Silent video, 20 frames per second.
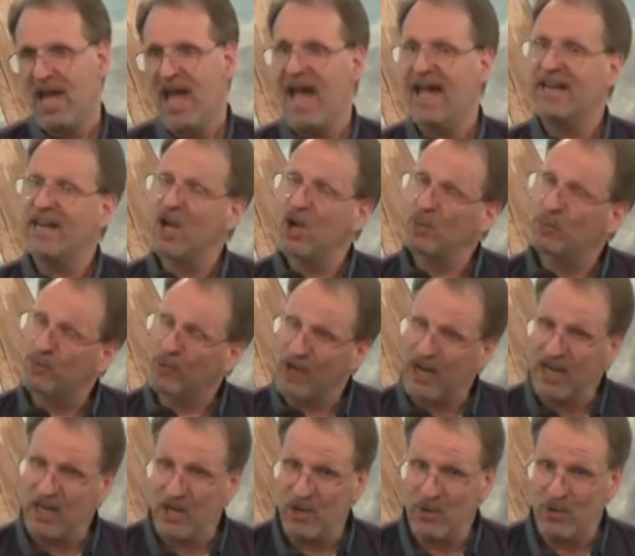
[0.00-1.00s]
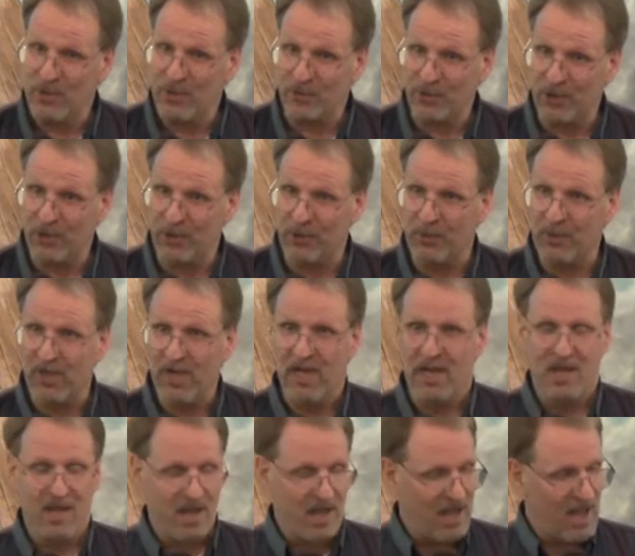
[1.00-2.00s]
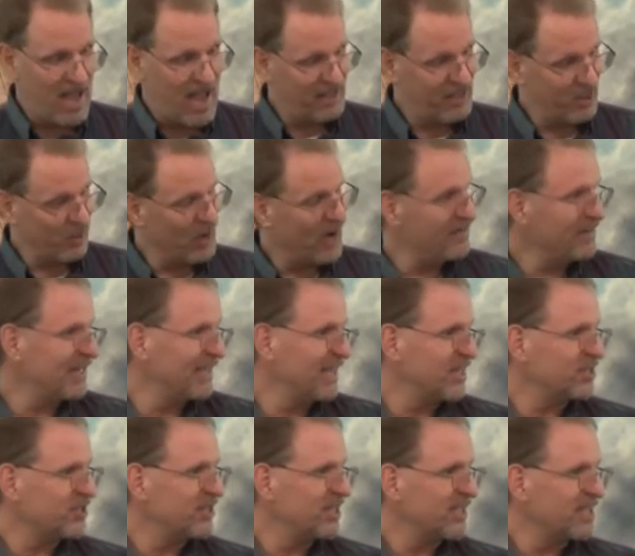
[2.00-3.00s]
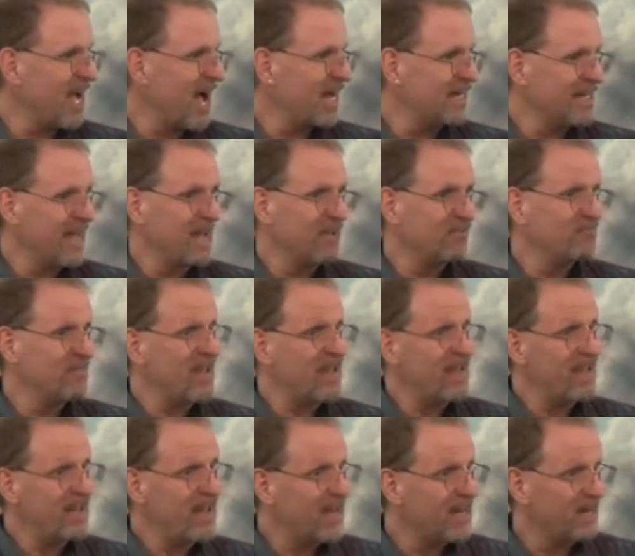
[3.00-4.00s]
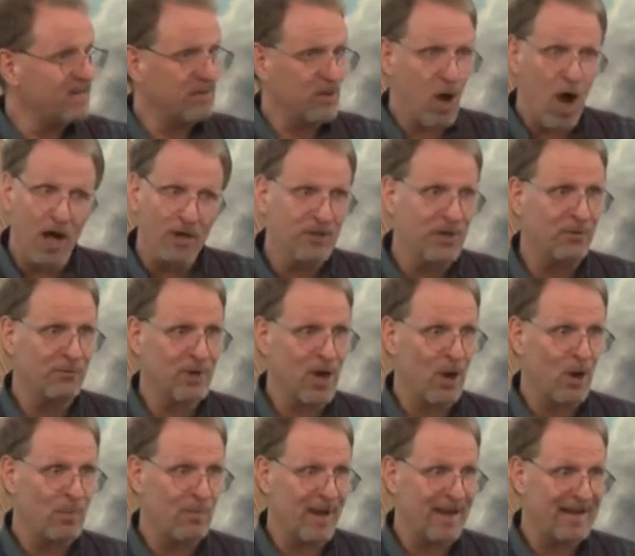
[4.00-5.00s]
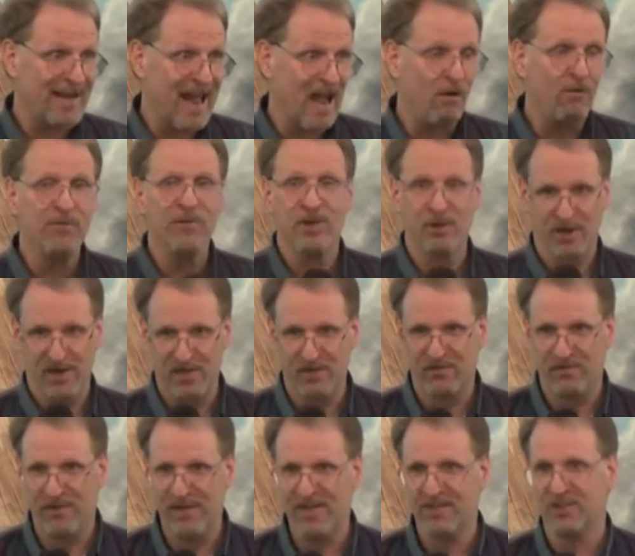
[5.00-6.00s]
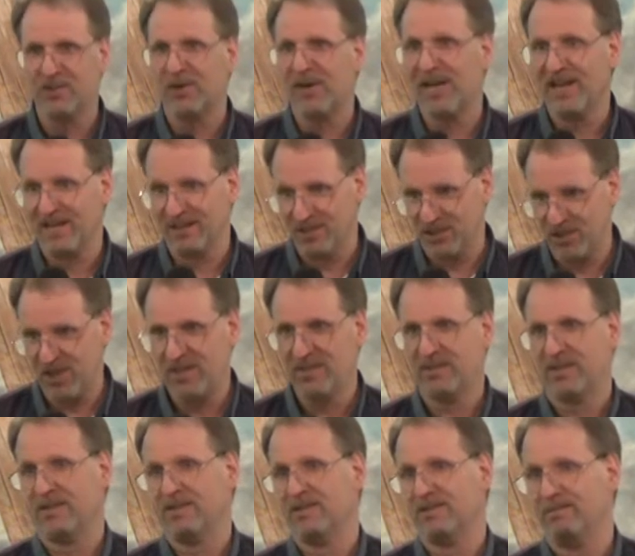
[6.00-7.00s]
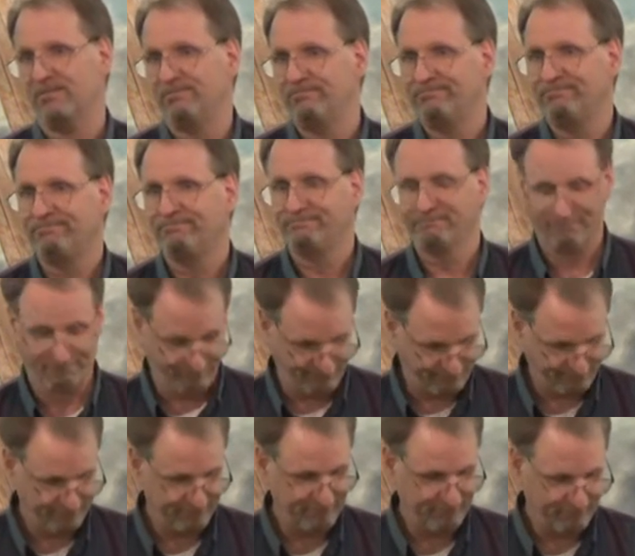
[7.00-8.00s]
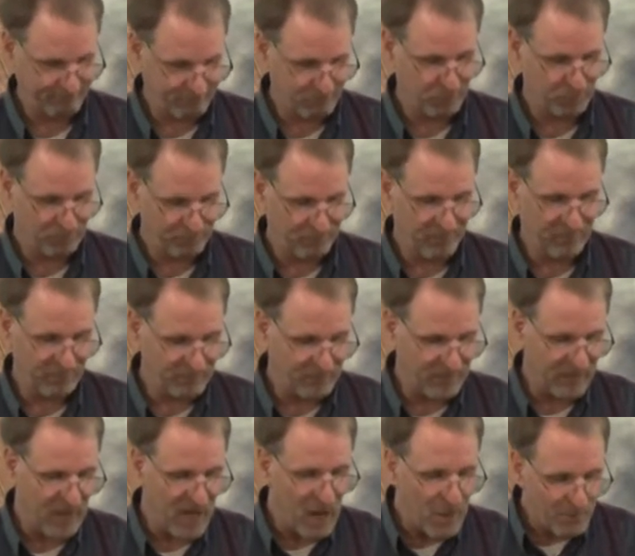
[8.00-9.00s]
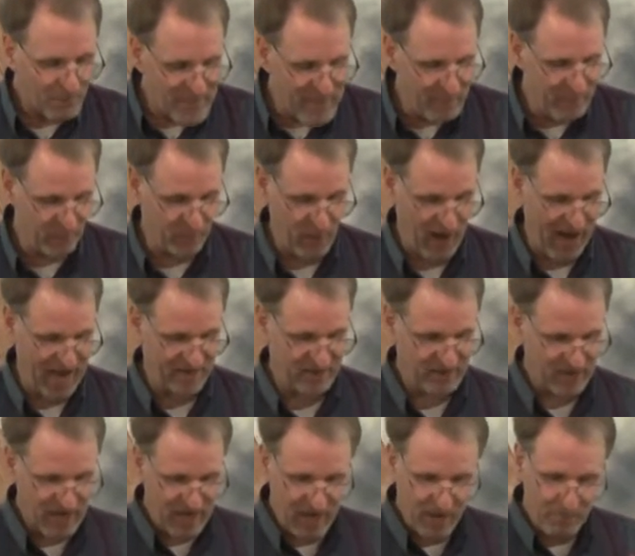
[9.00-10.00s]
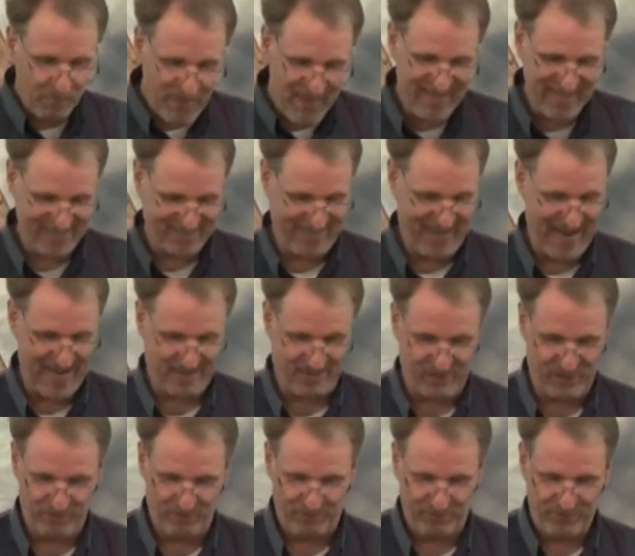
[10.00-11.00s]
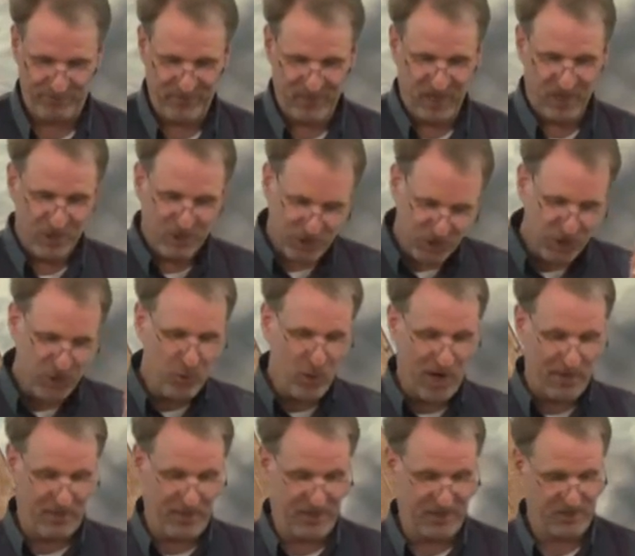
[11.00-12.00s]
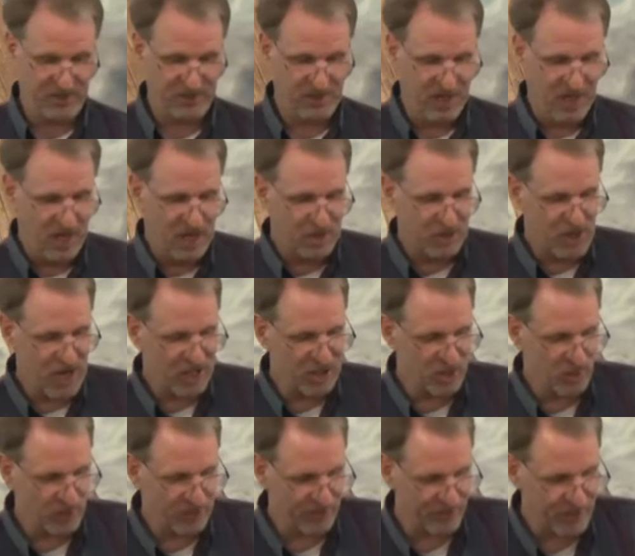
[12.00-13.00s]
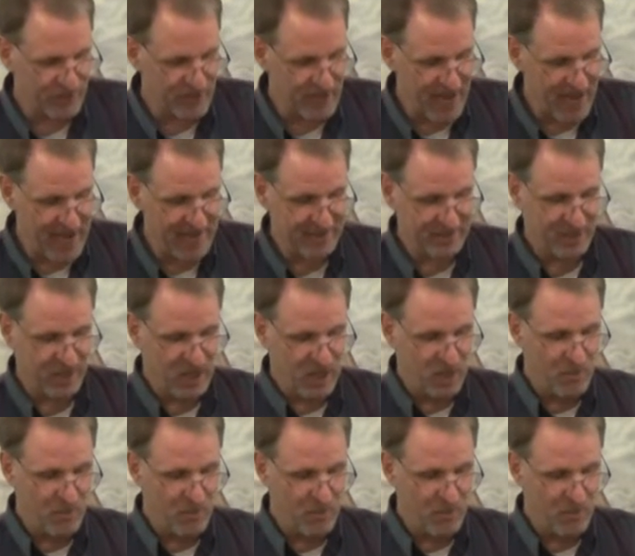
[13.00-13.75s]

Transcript: and he'll bring you through. And the revelation that God gave me, and if you all don't know it by now, there is victory in Jesus. Amen. Memorize, meditate, chew on this. Joshua 1:8,